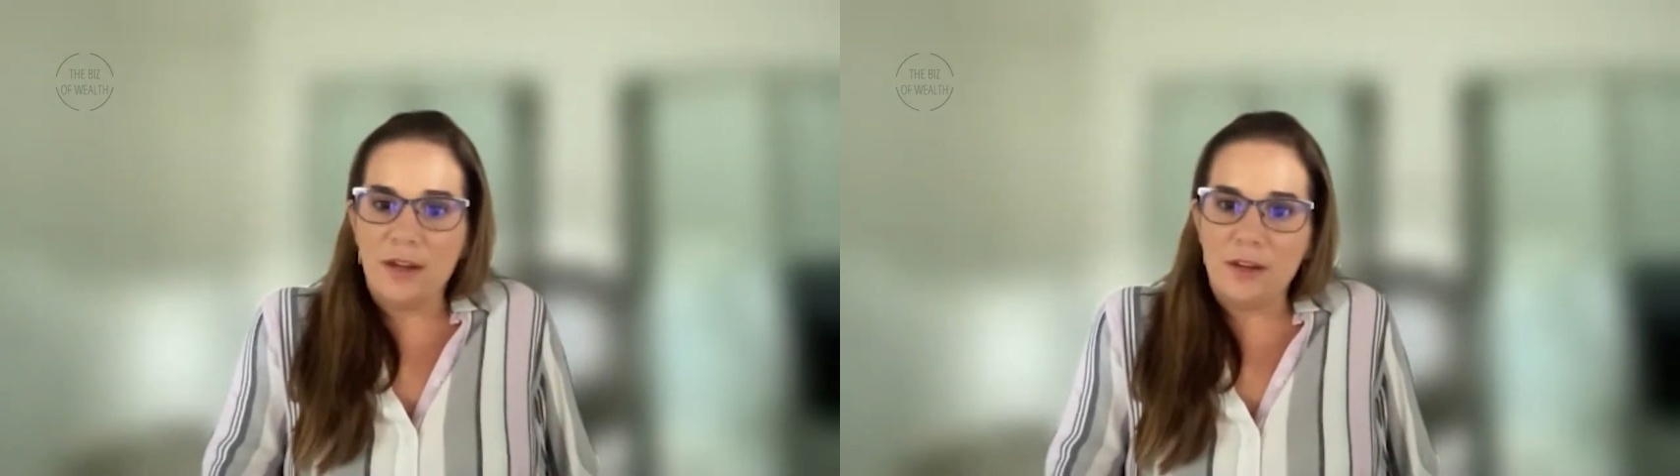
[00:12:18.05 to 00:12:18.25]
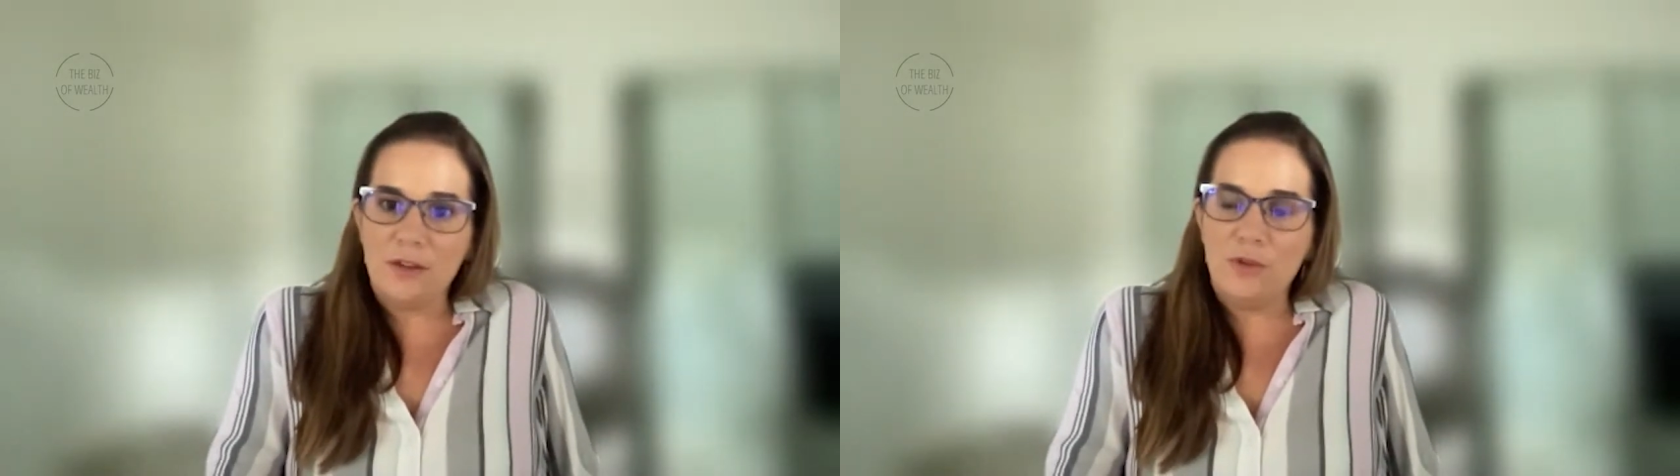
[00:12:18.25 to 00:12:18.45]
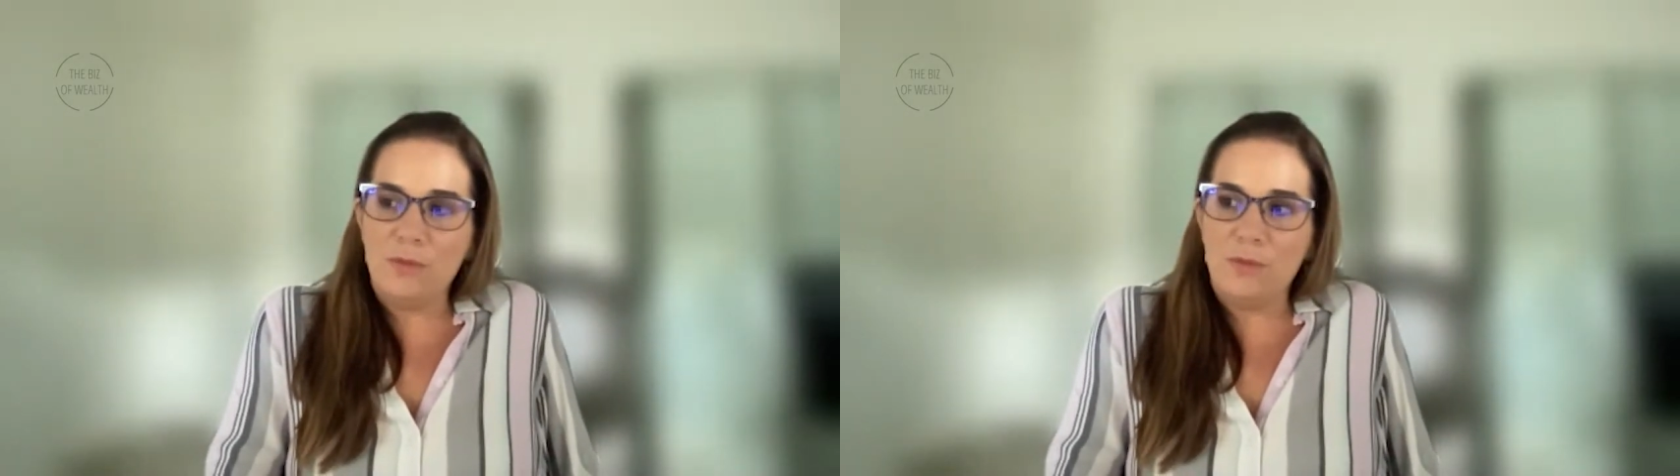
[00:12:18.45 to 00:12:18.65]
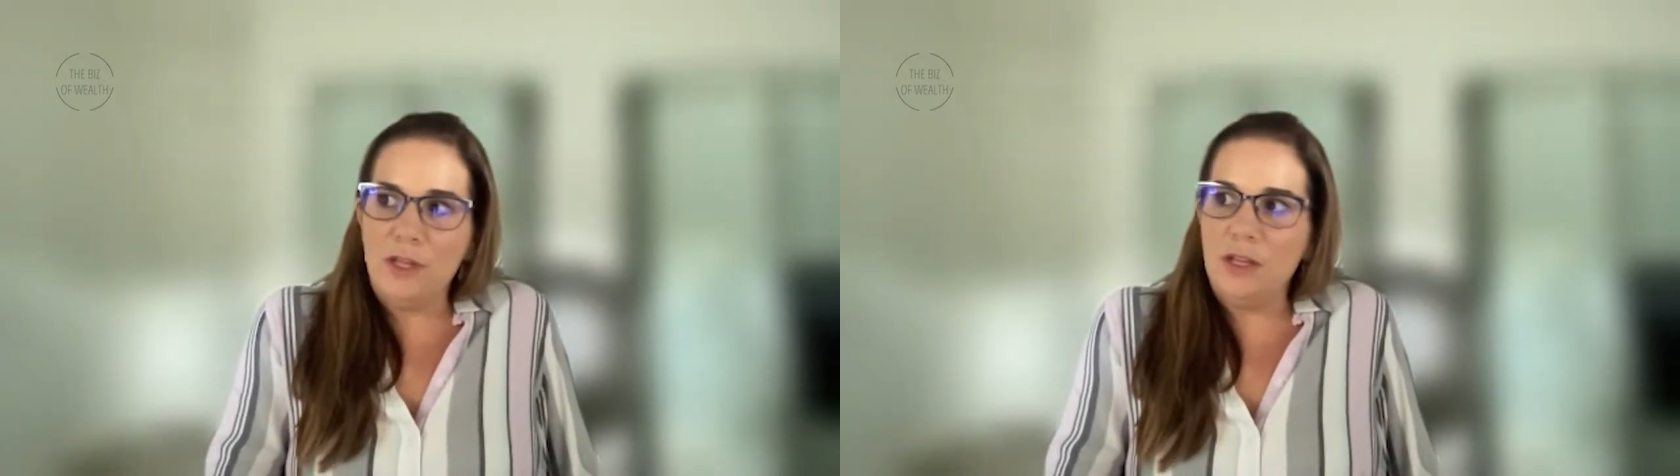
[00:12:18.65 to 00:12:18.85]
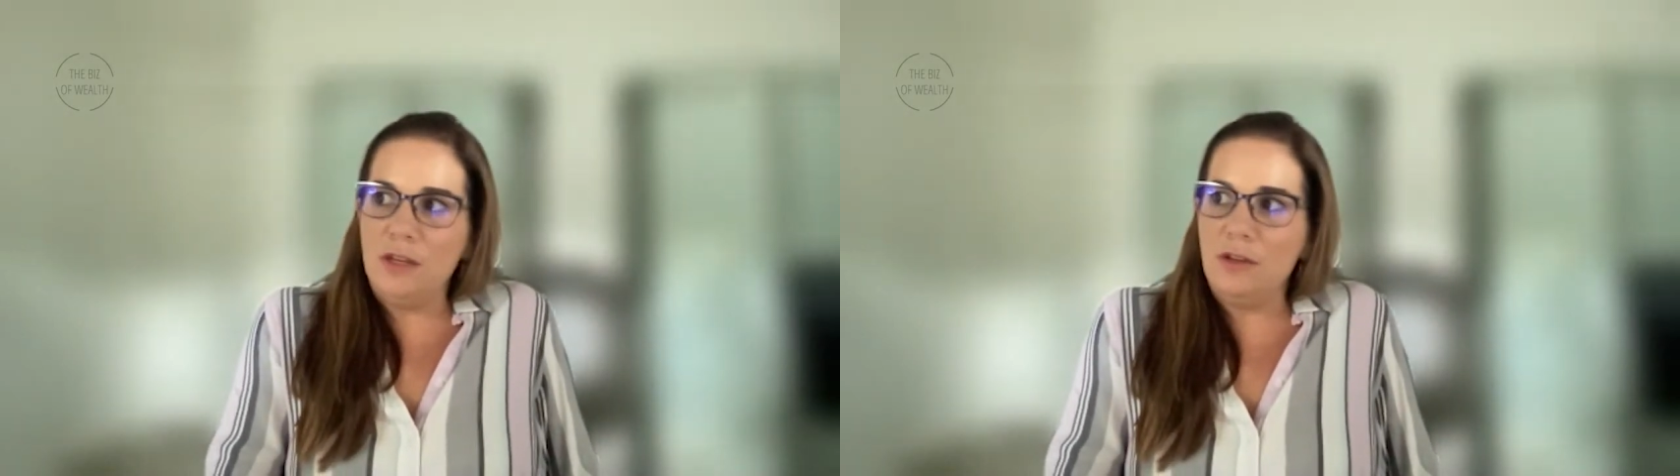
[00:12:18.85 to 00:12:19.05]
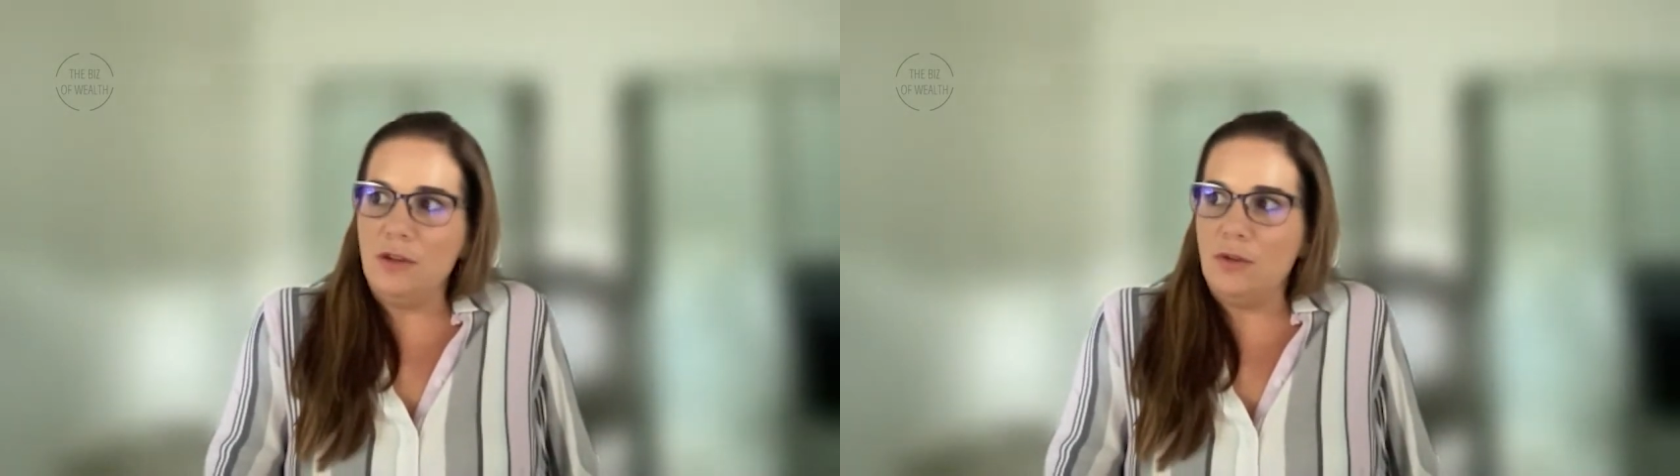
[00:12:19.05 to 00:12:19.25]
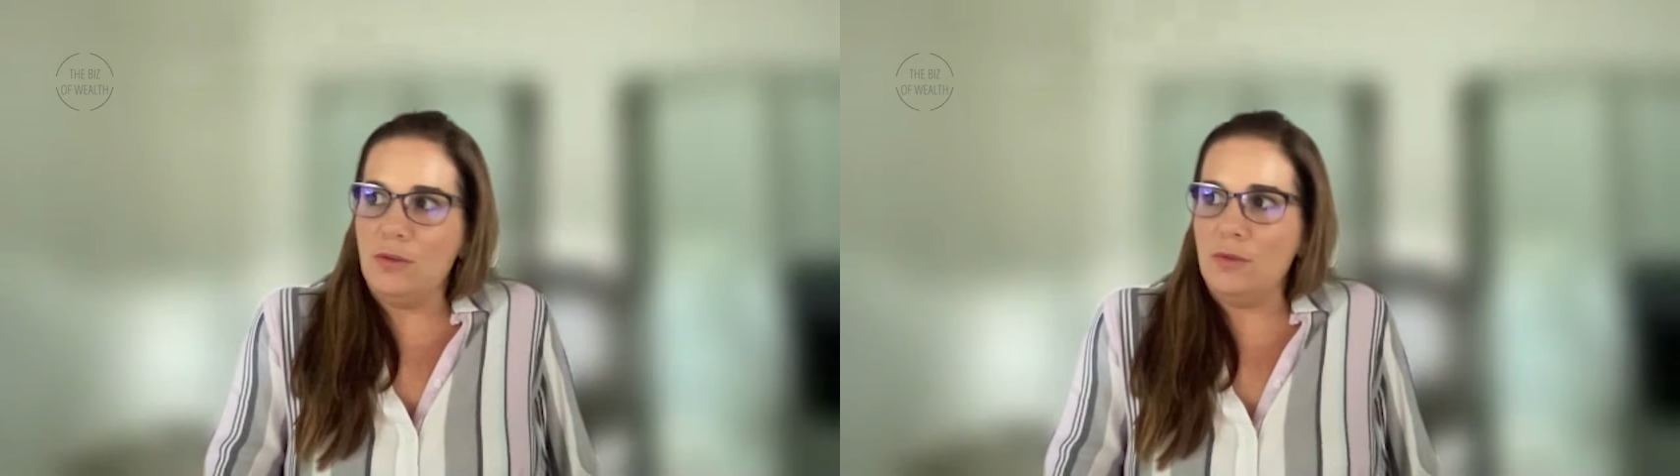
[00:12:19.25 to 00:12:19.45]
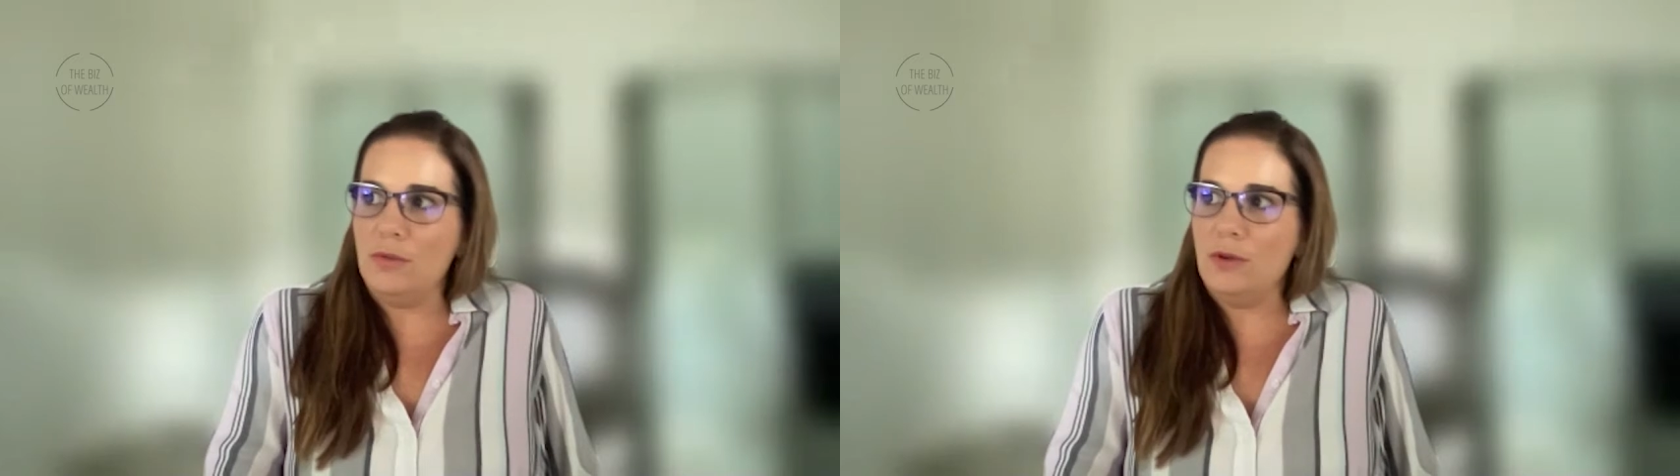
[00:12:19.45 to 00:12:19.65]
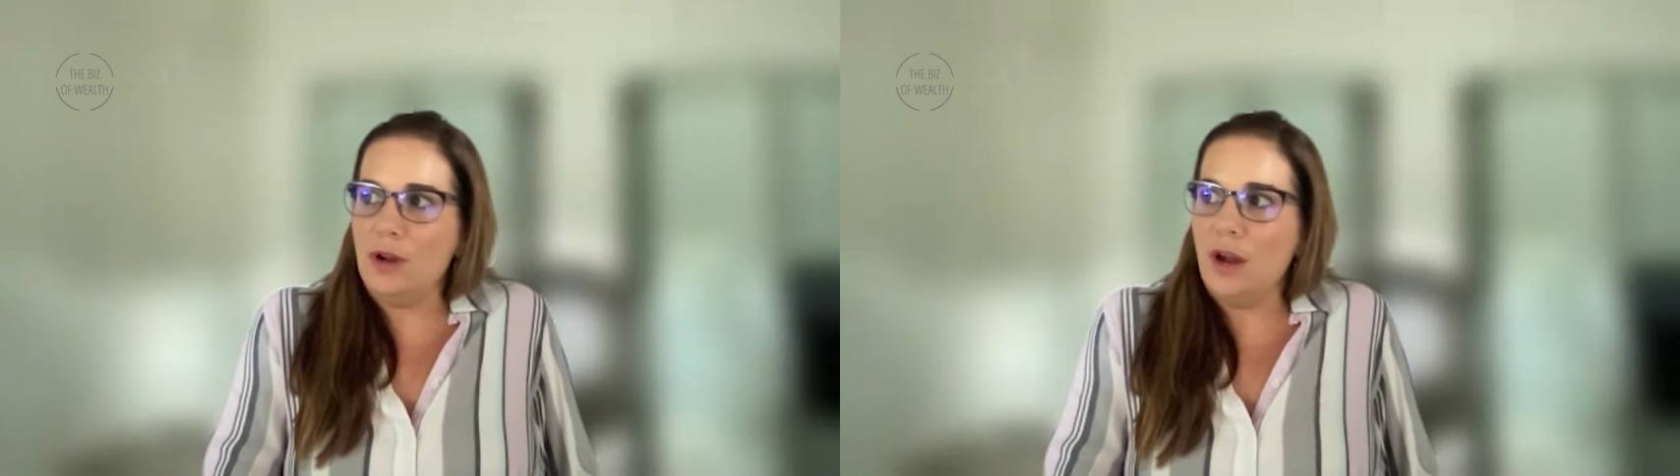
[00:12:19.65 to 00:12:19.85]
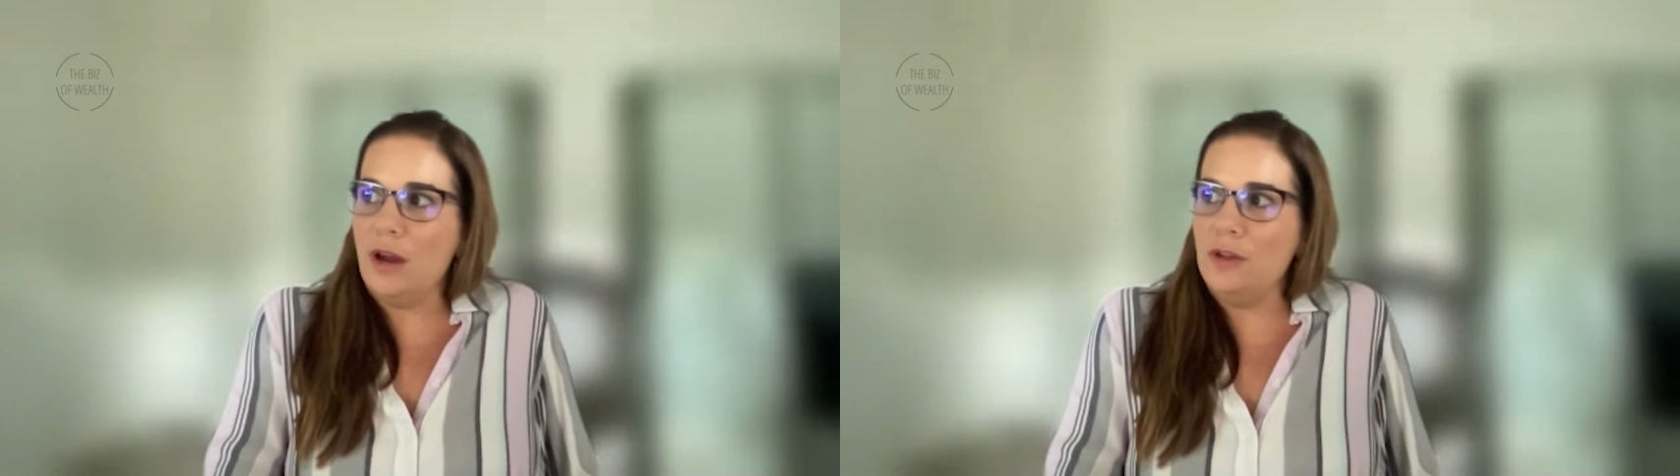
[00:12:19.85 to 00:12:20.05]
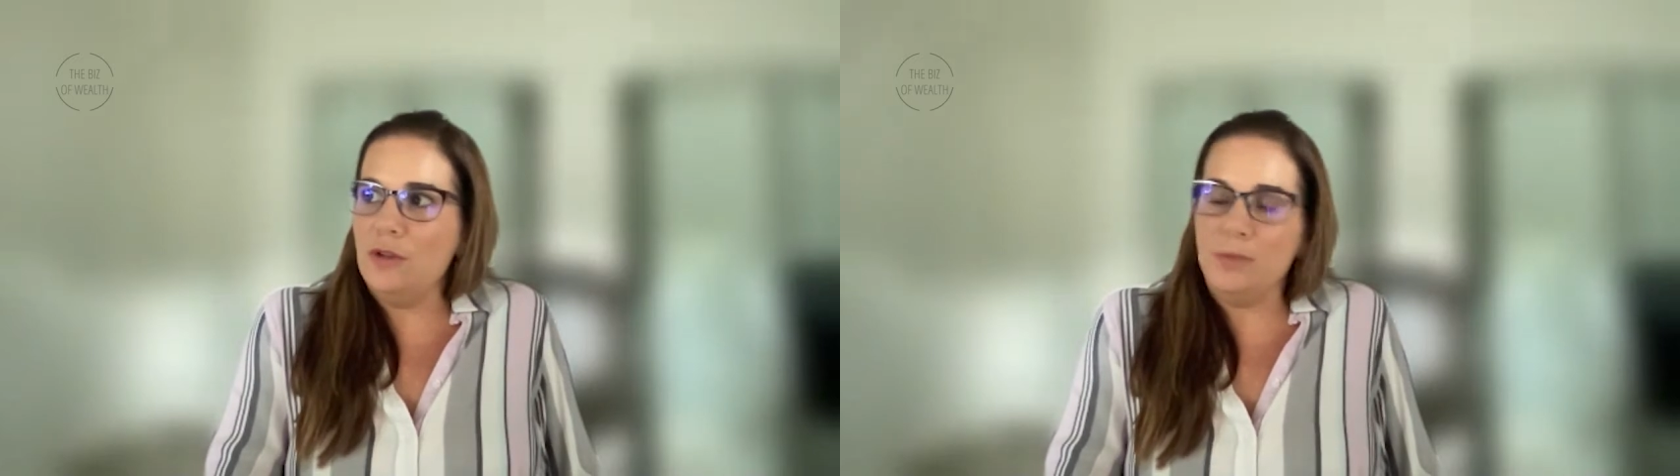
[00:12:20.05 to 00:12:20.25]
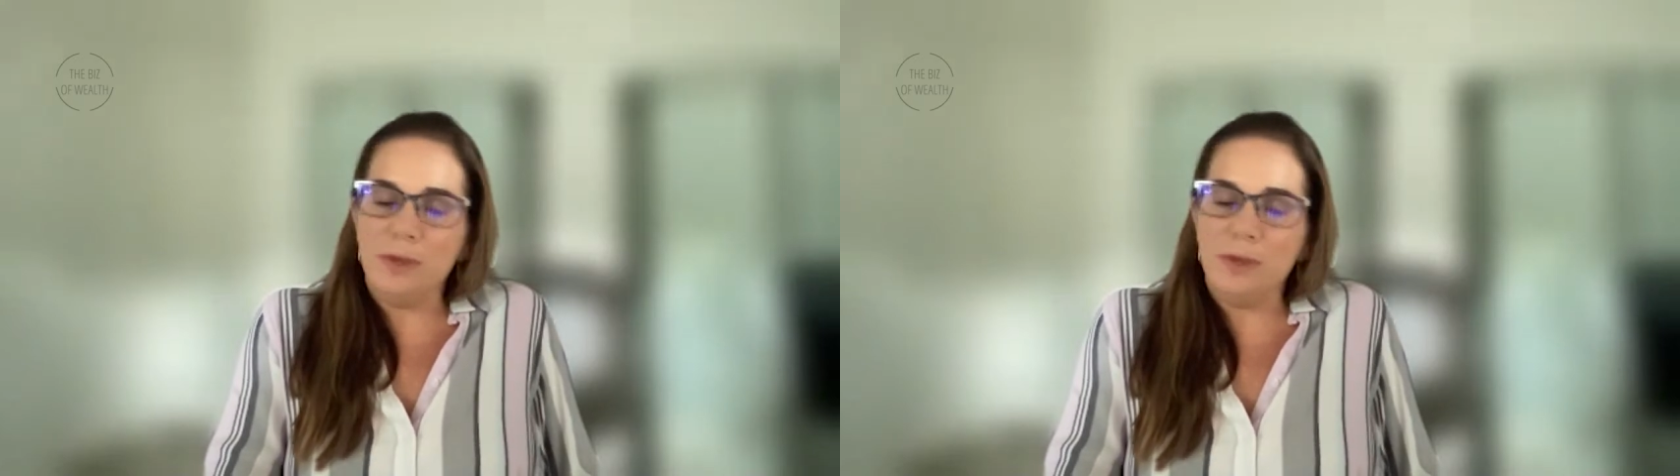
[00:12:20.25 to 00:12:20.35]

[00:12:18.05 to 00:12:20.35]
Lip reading: are you